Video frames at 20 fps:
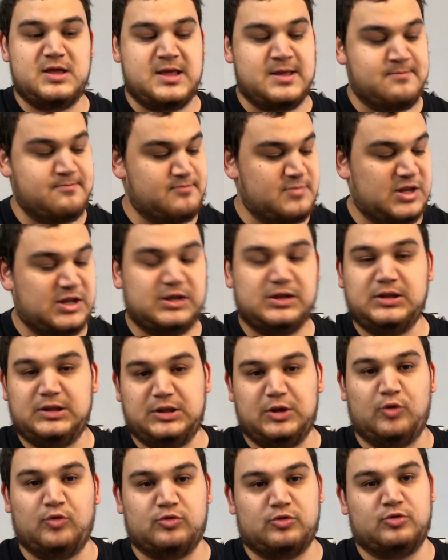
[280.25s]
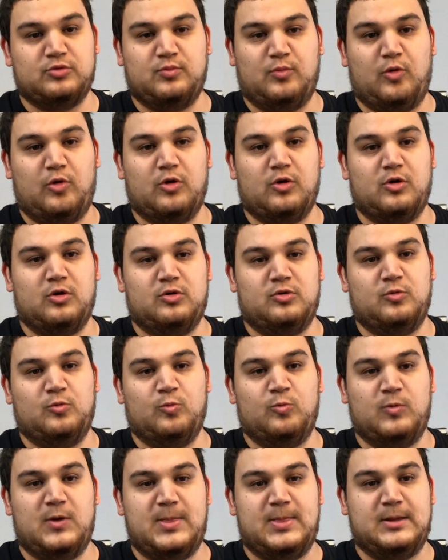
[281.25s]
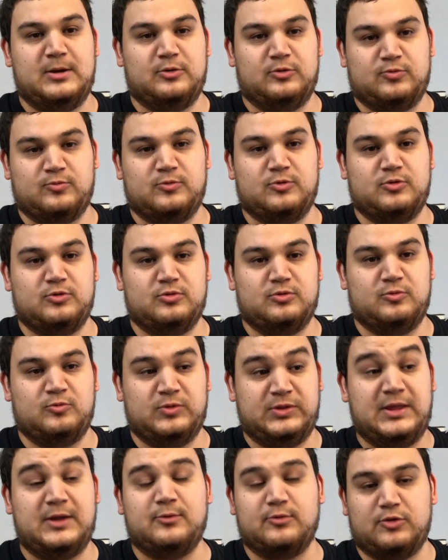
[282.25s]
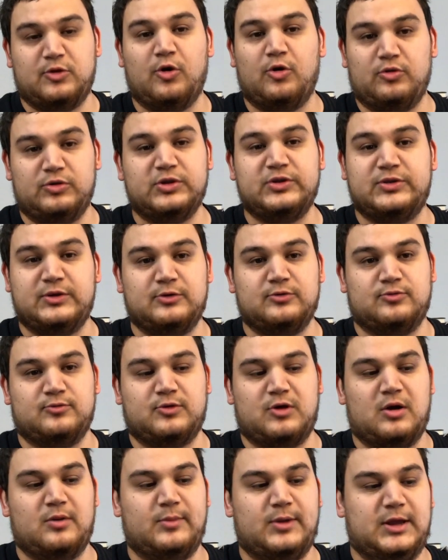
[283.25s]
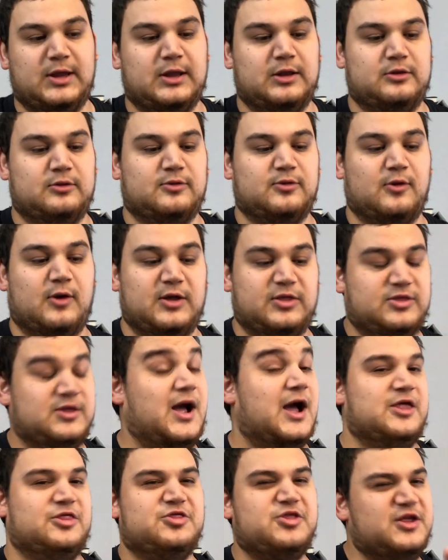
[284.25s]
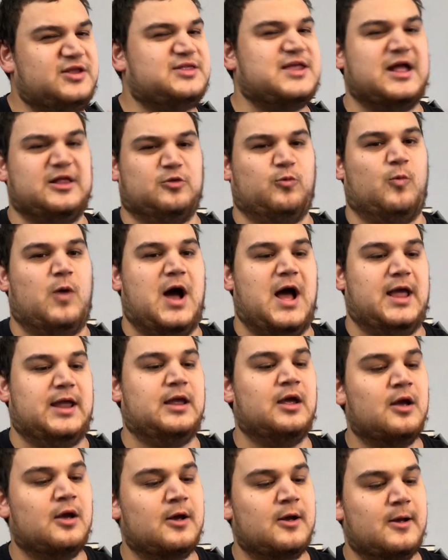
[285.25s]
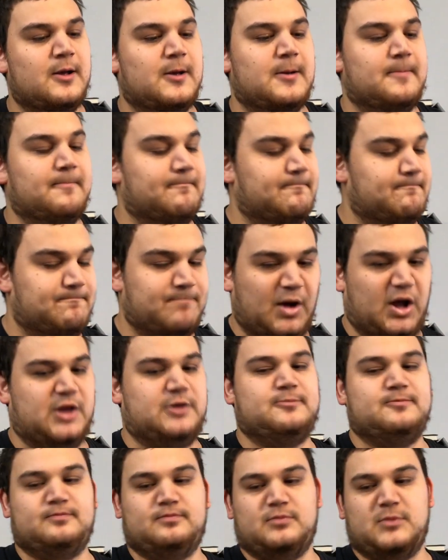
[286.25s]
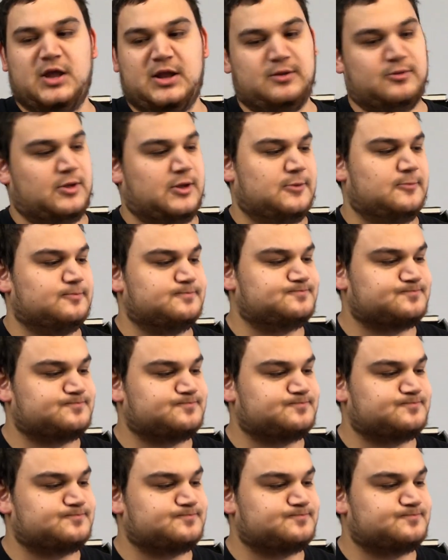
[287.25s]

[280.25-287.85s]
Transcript: immediately ordered more when they were told that theirs were coming in. So I think that's why. But anyway.